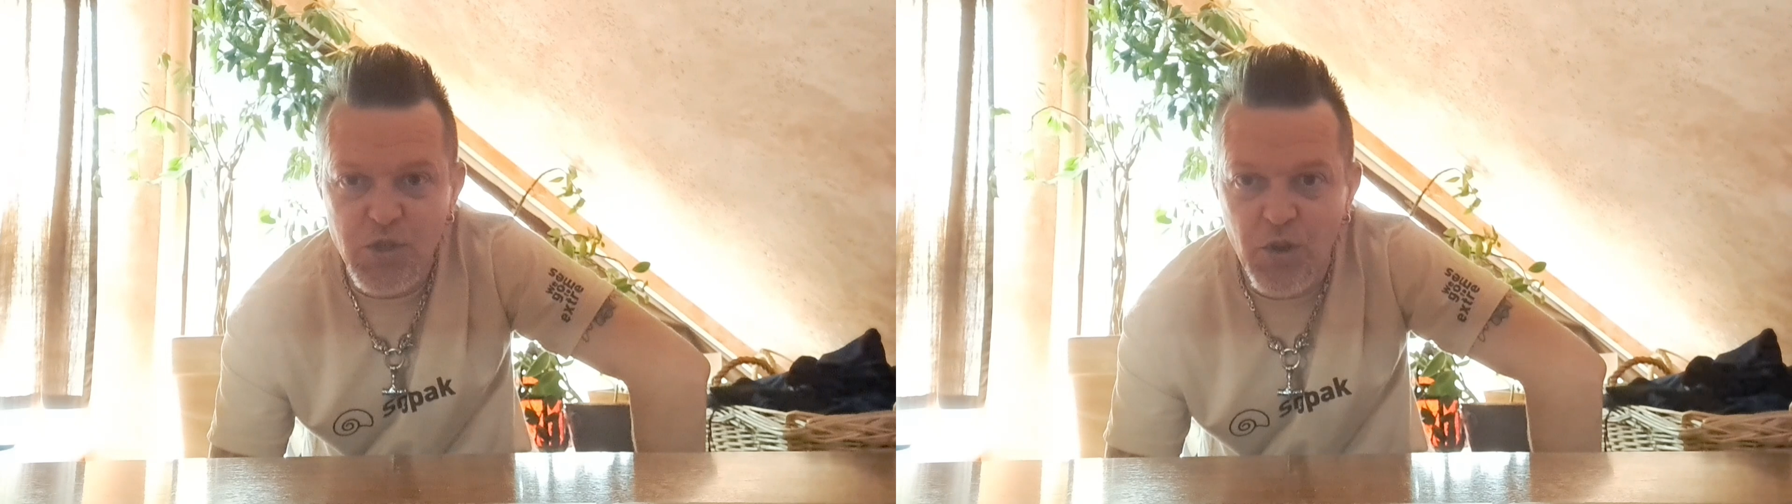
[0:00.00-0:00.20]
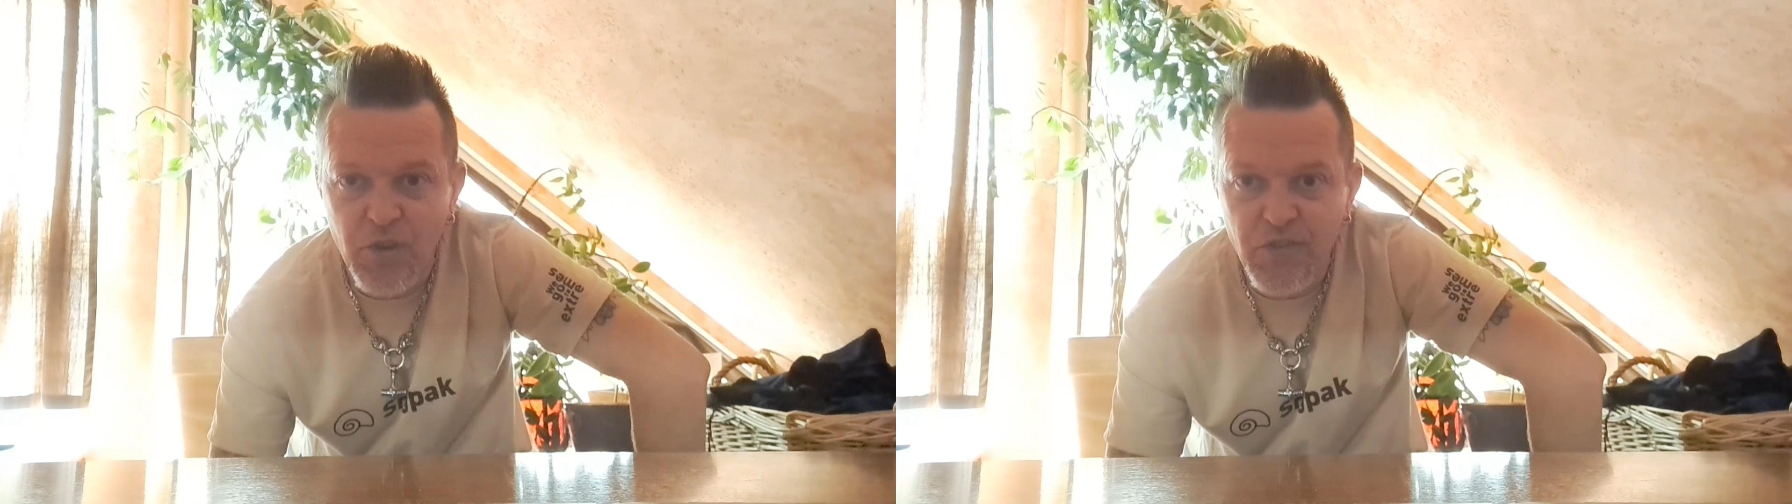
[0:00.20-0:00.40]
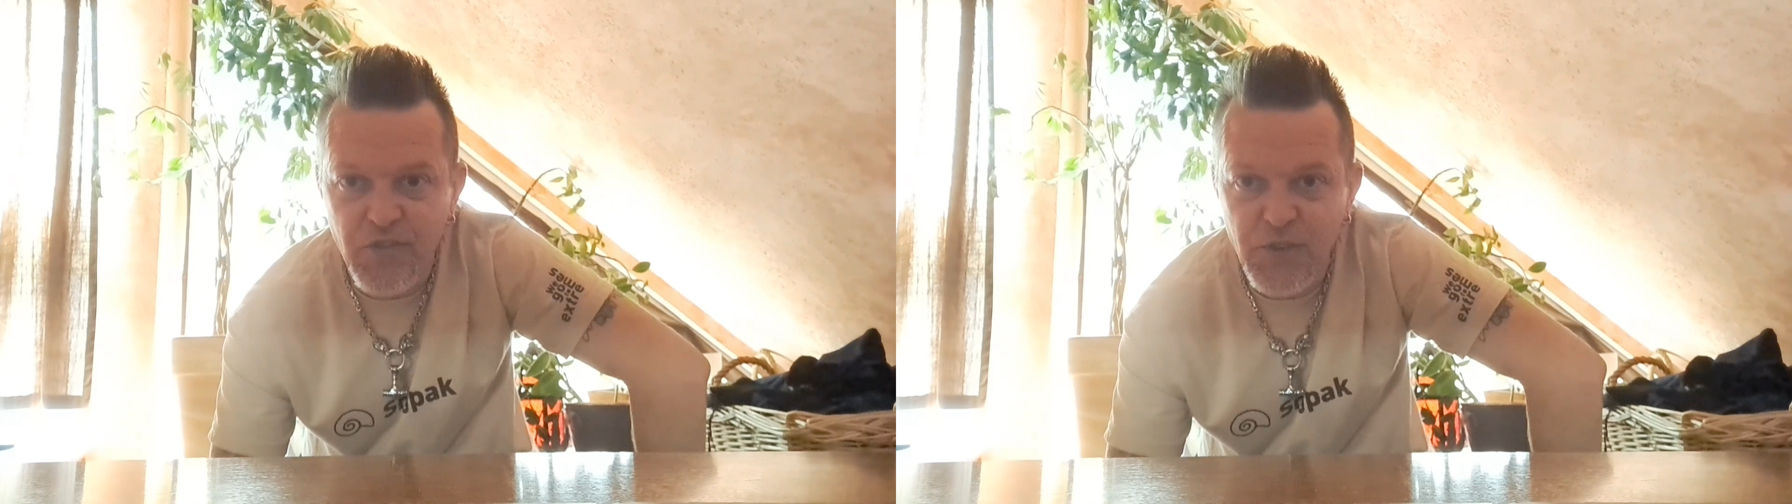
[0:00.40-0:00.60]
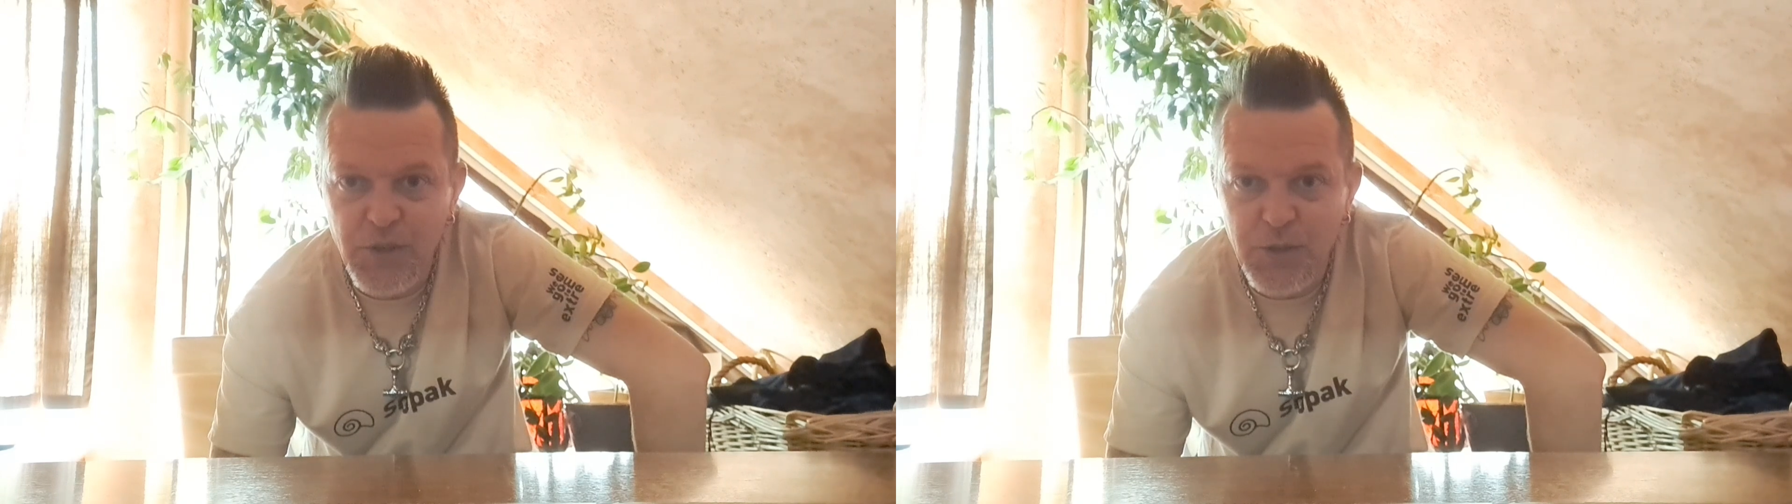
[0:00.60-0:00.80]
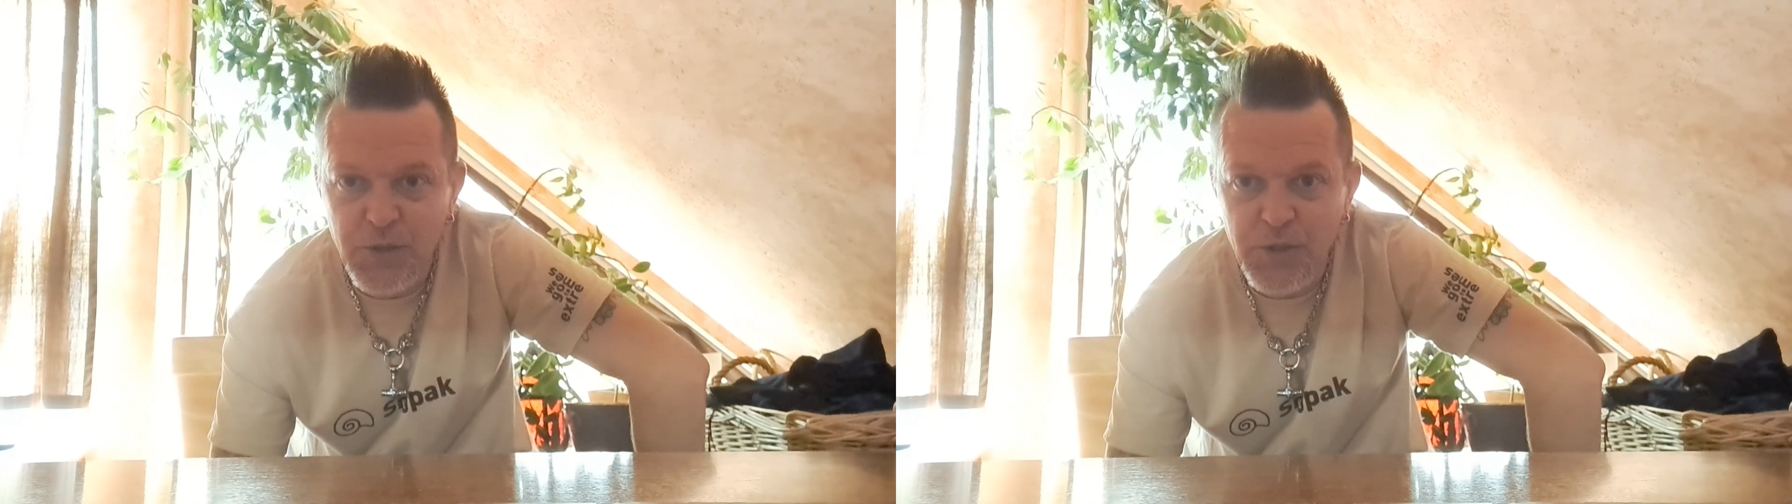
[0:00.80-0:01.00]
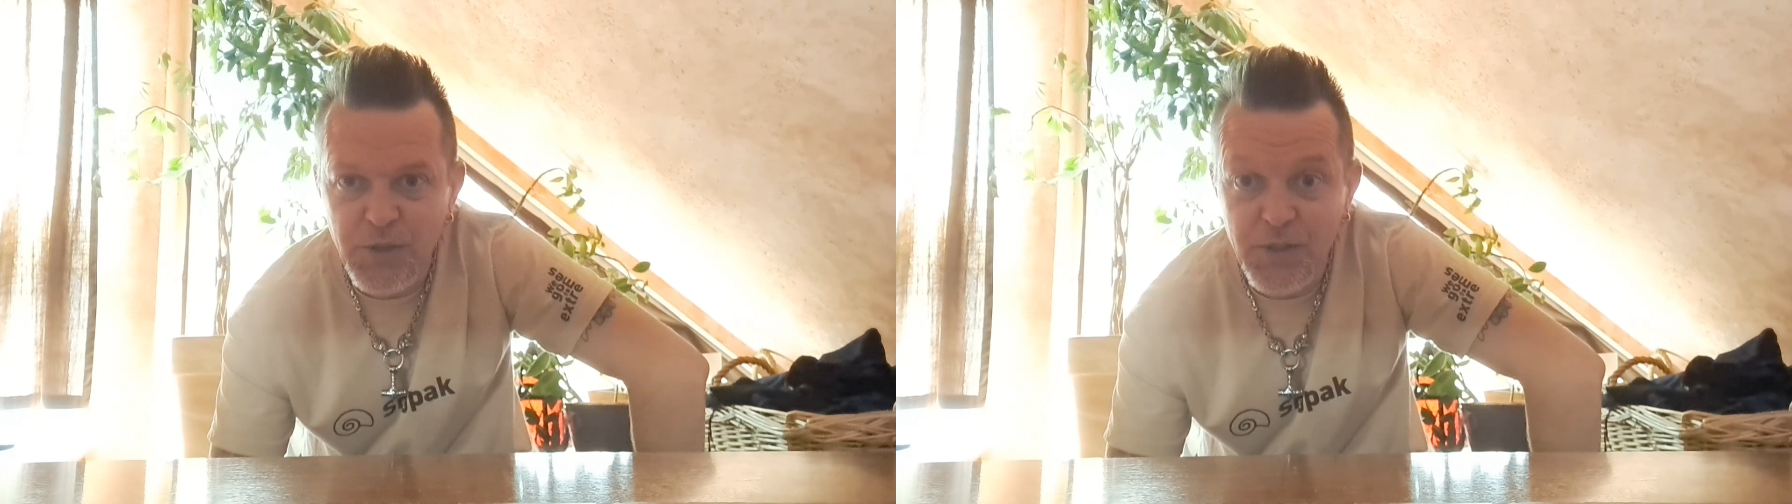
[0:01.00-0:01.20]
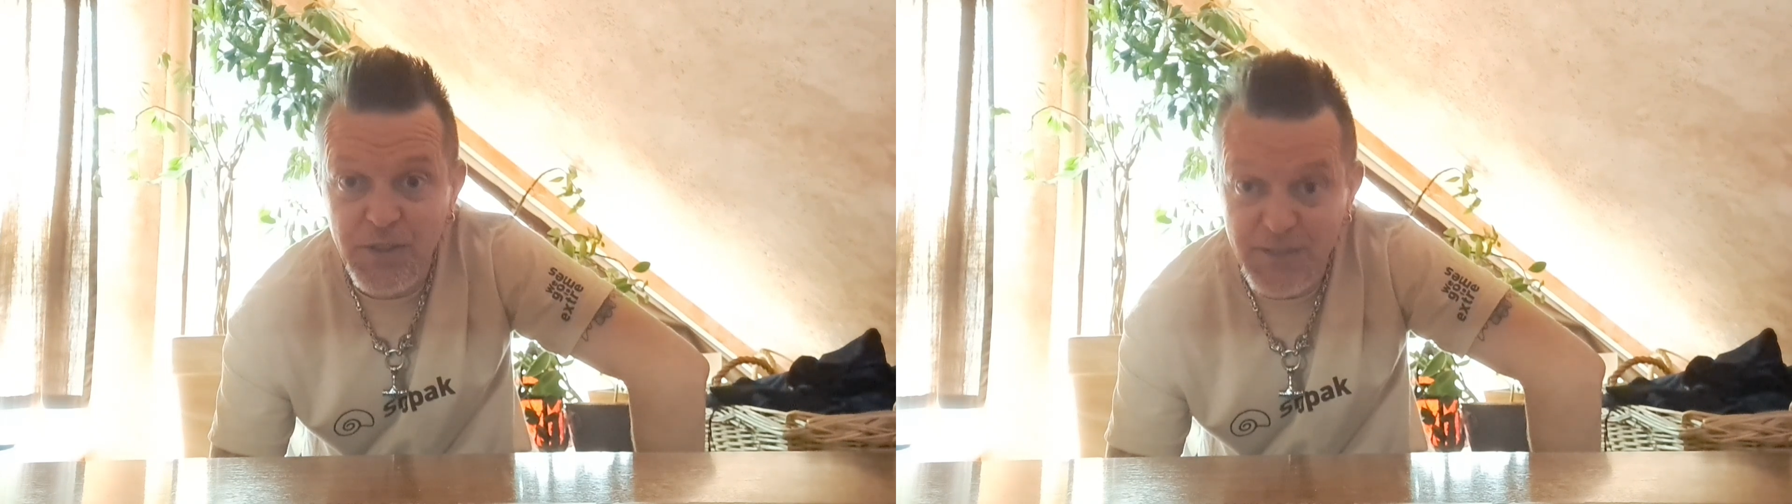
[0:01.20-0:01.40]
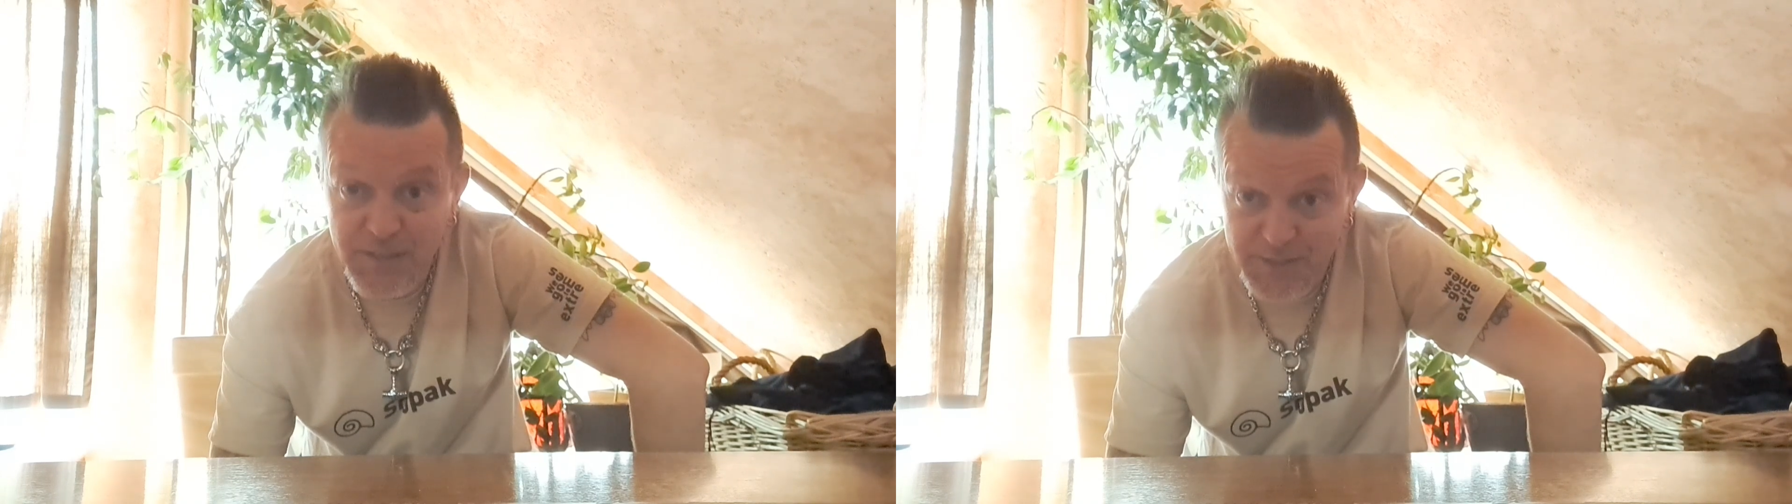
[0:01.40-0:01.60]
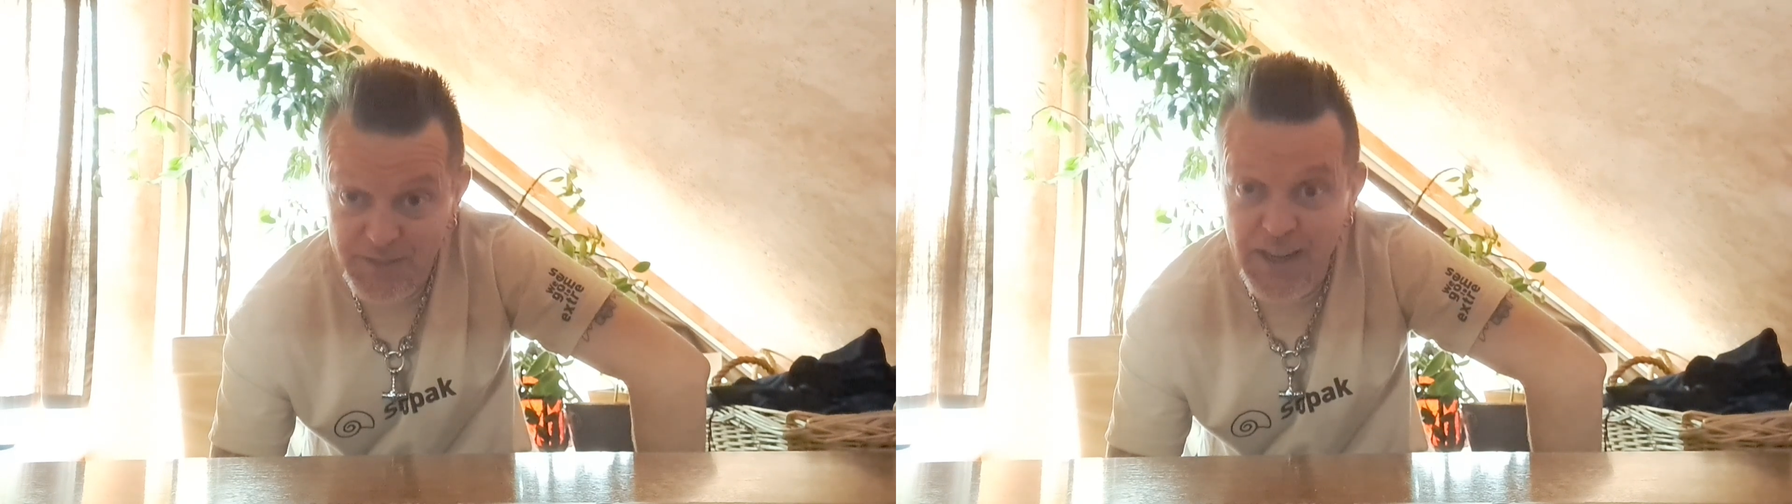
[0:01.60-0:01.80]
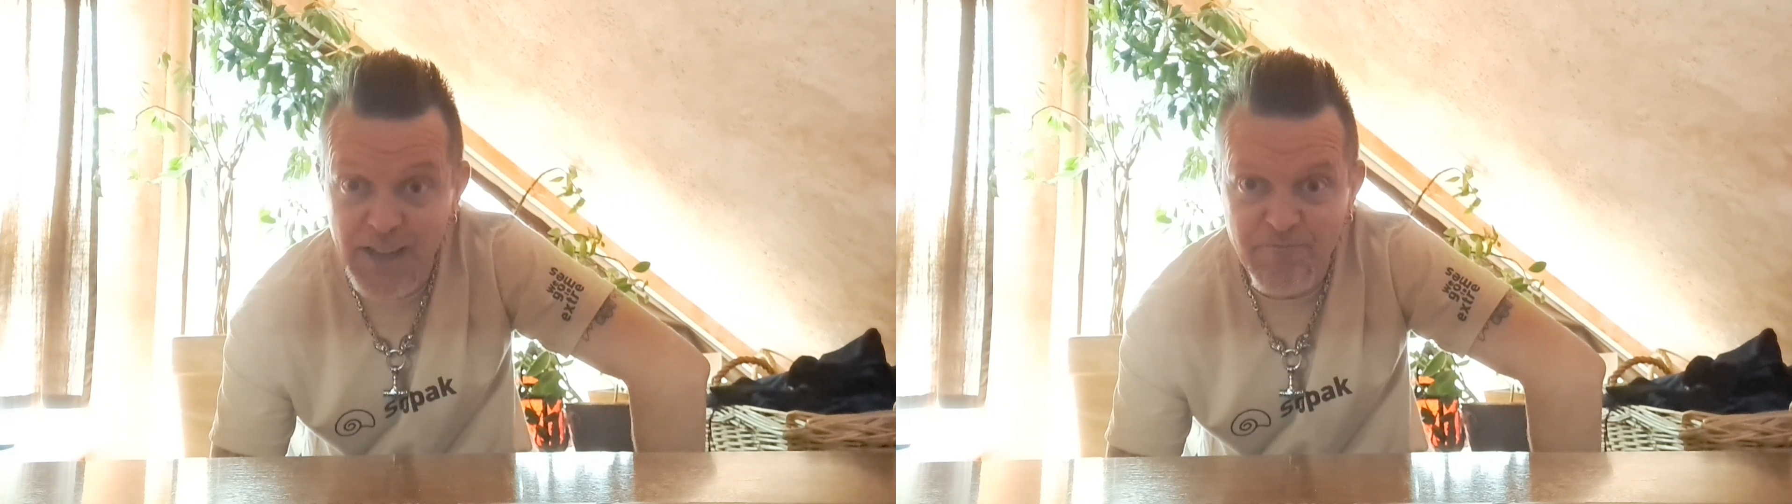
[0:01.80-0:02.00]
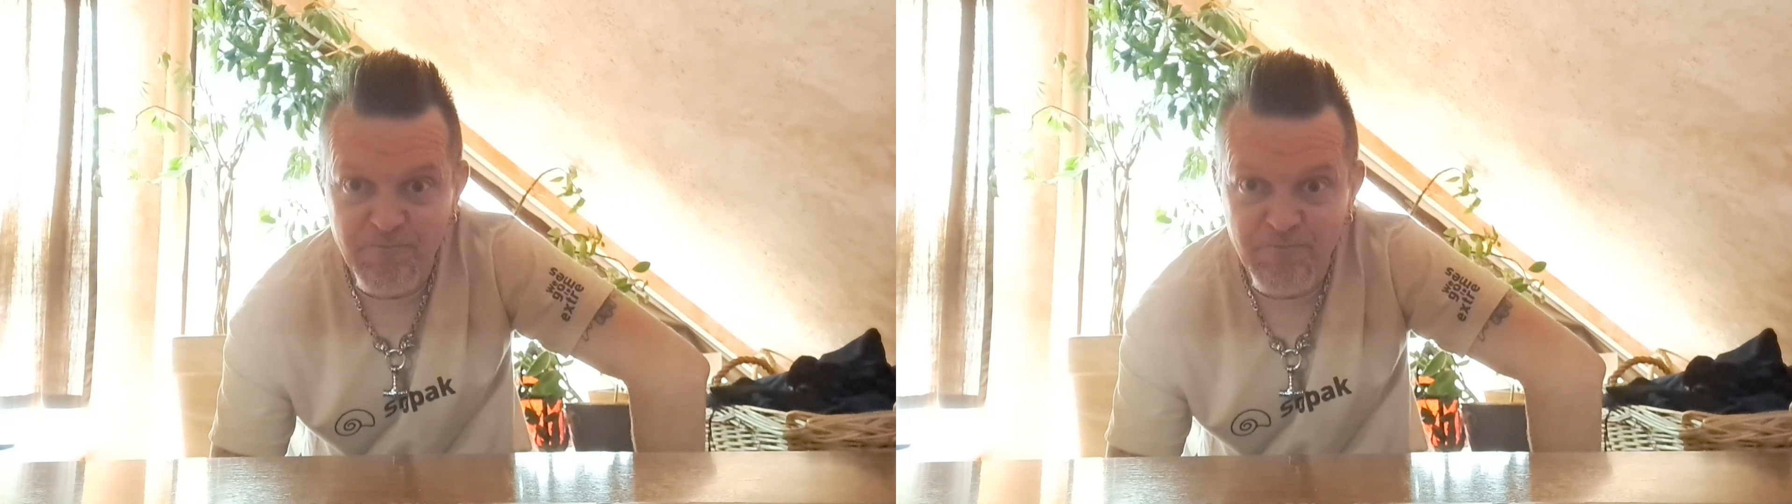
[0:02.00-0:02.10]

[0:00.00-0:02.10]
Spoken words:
earth, right?